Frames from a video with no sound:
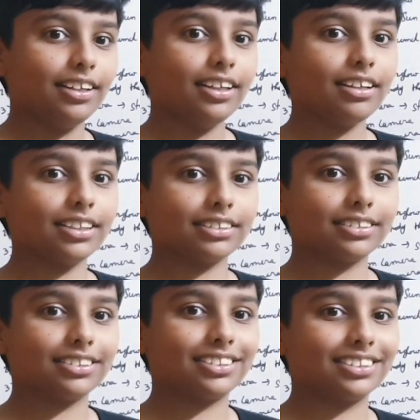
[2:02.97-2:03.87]

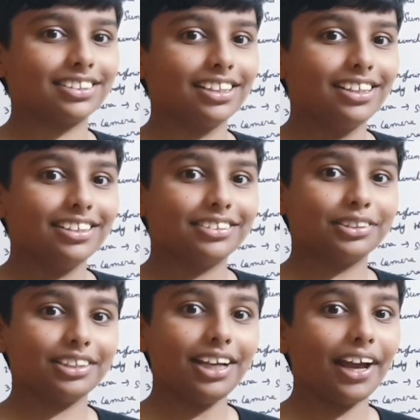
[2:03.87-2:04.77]
Yes.
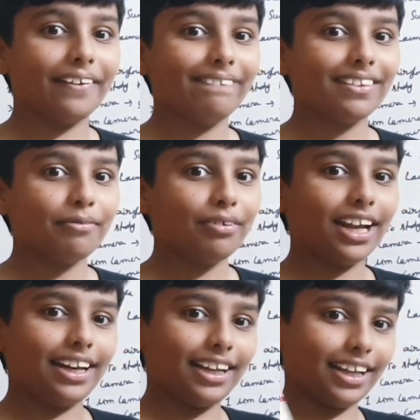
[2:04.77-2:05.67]
So yeah,
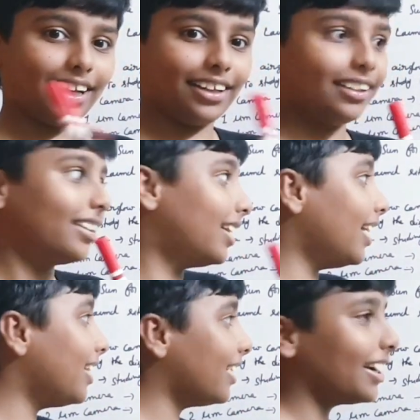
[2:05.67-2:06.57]
finally
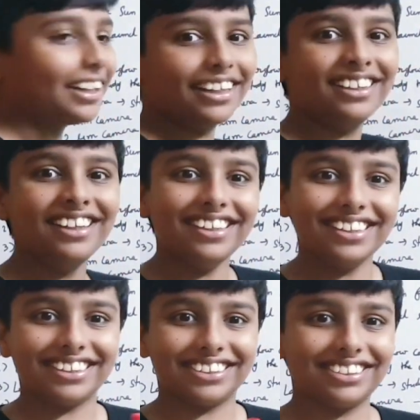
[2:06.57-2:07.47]
they did it.
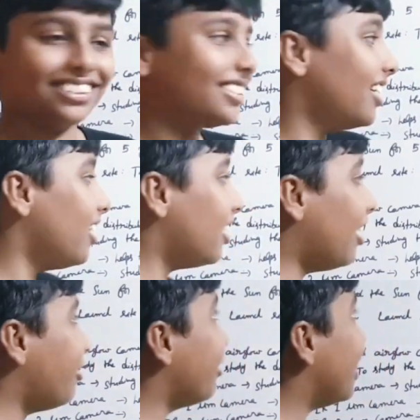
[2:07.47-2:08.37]
Yes.
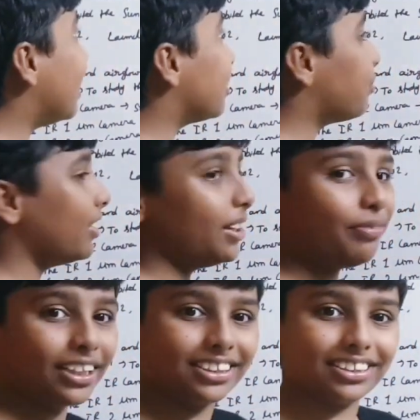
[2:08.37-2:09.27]
Now it is fully
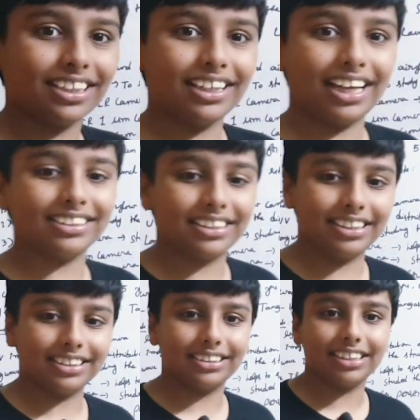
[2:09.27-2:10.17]
functional as it
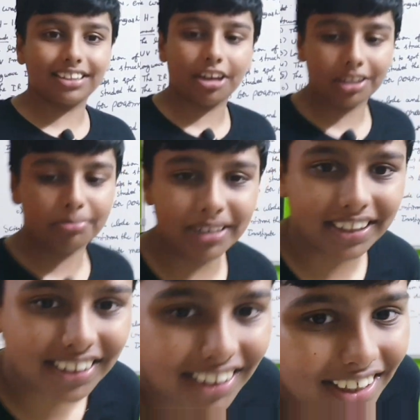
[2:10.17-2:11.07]
is in the
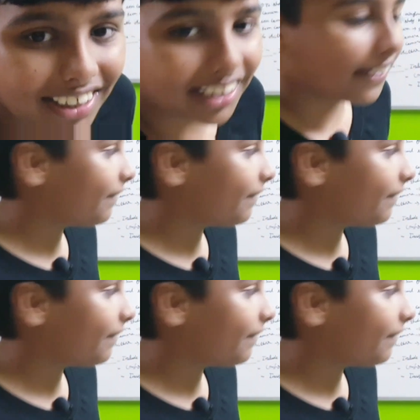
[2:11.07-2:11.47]
orbit. Yeah.